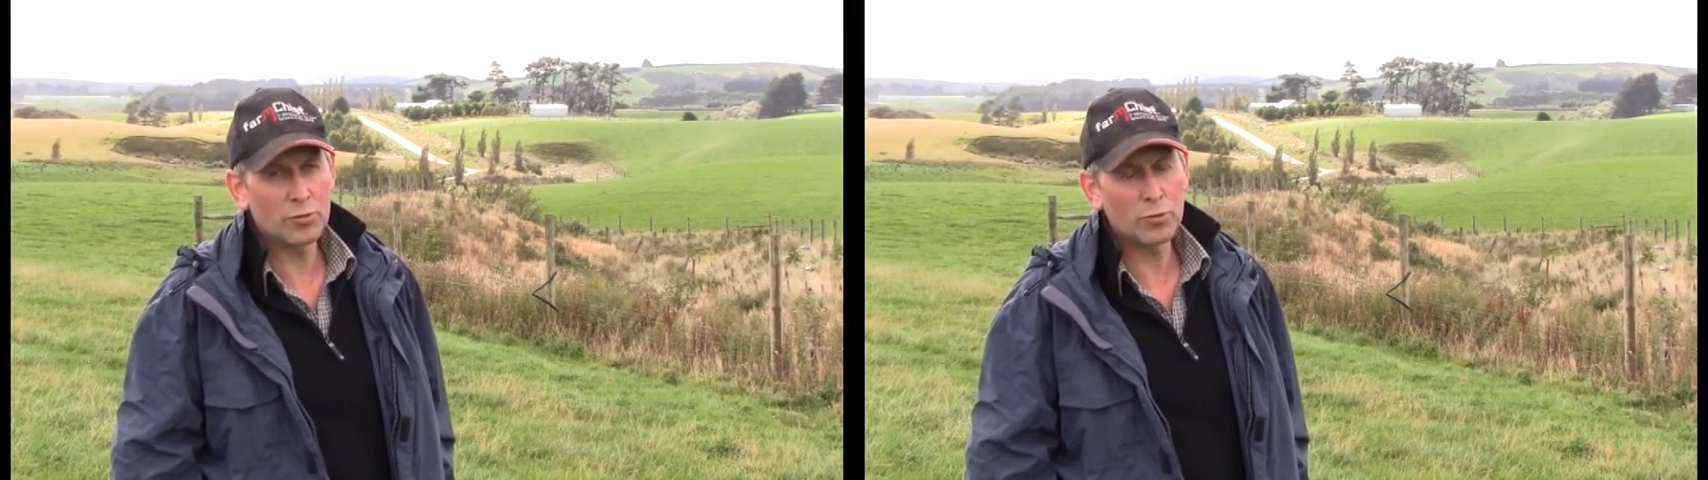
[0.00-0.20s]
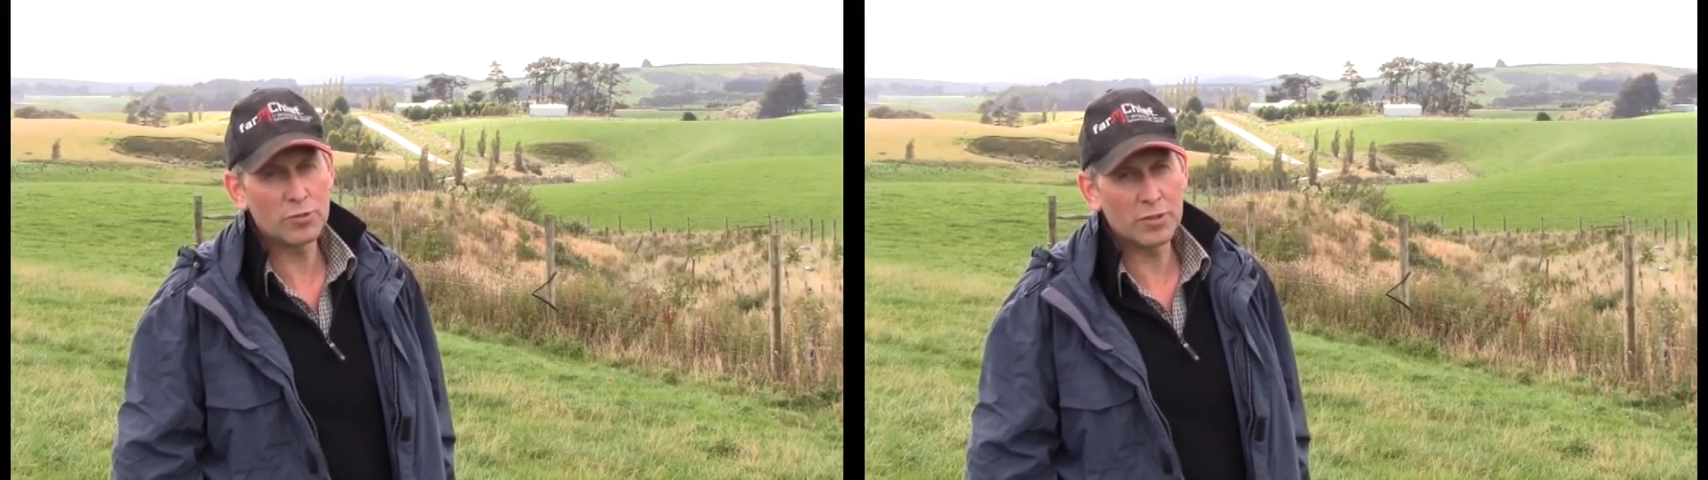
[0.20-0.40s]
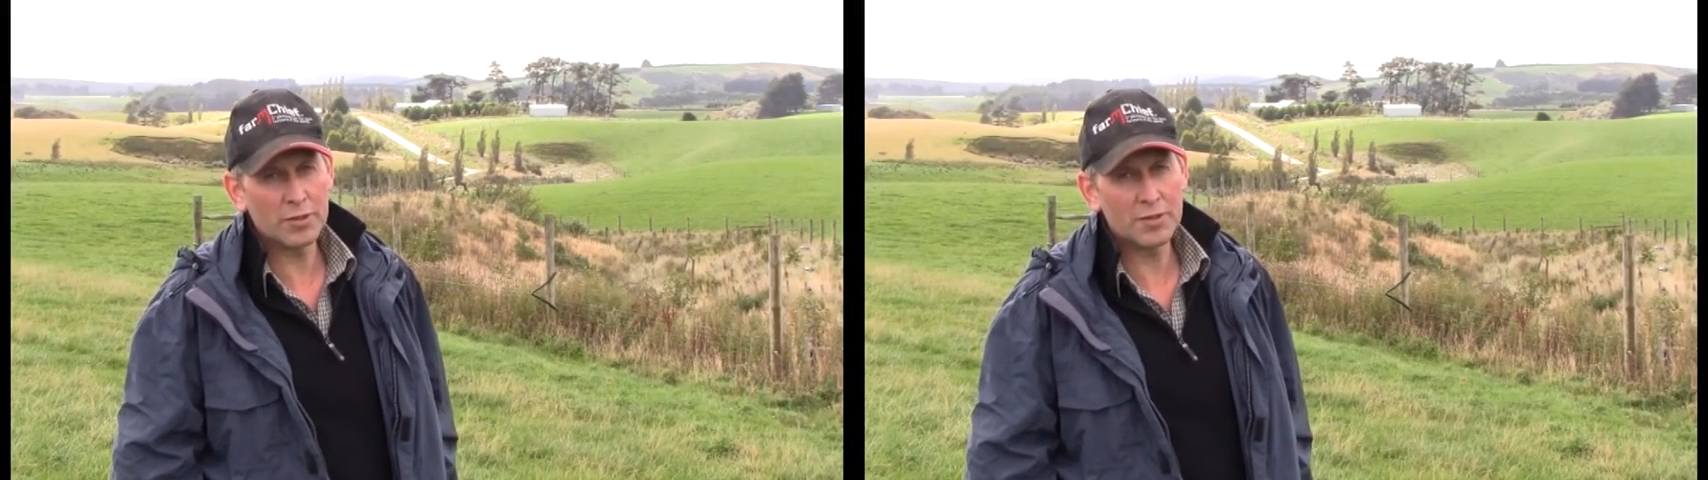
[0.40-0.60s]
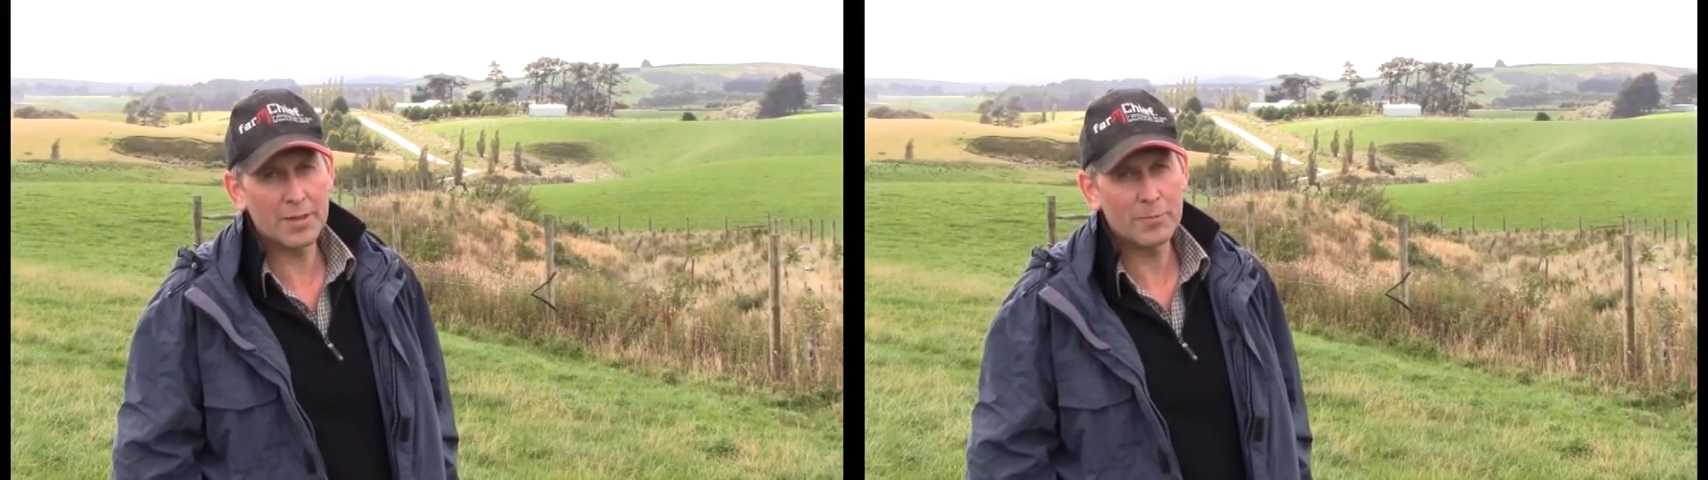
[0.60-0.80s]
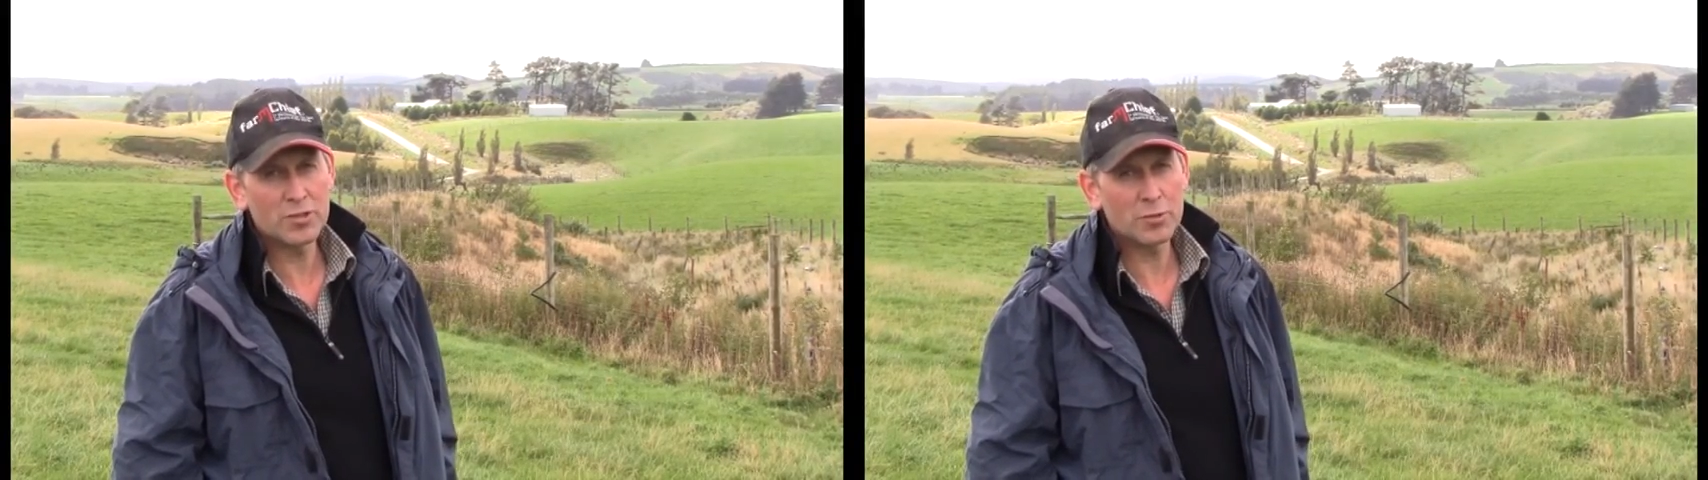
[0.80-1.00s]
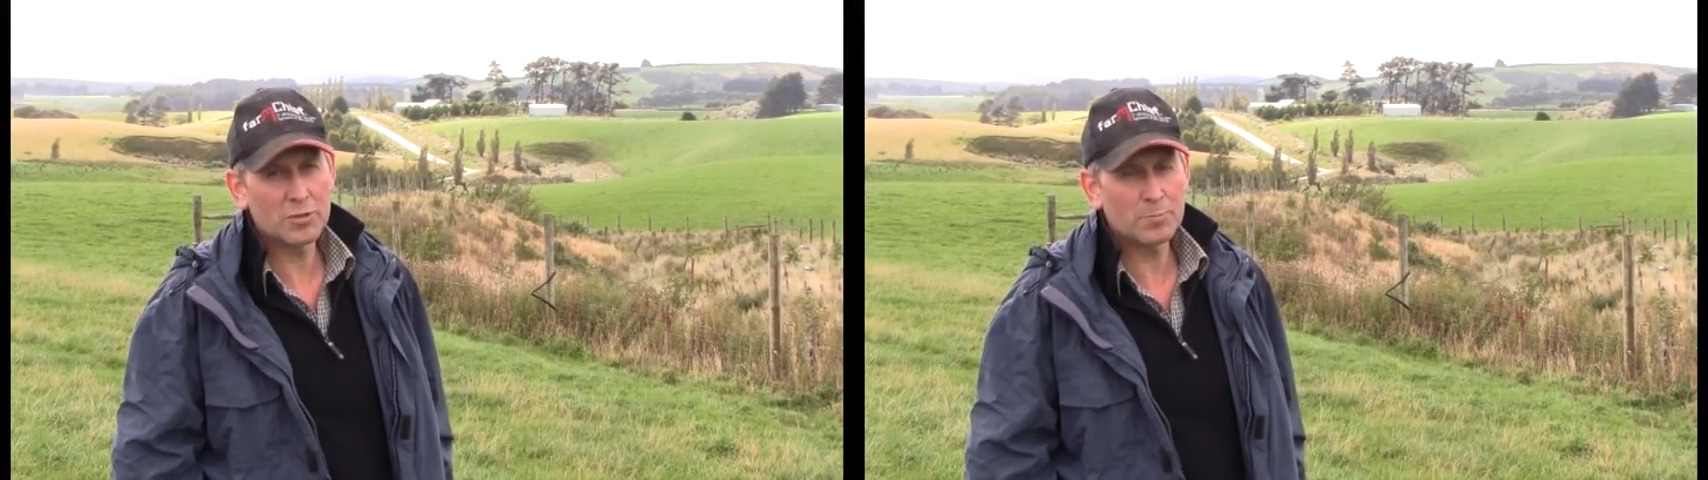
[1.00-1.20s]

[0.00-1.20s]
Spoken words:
causing a lot of damage, so it's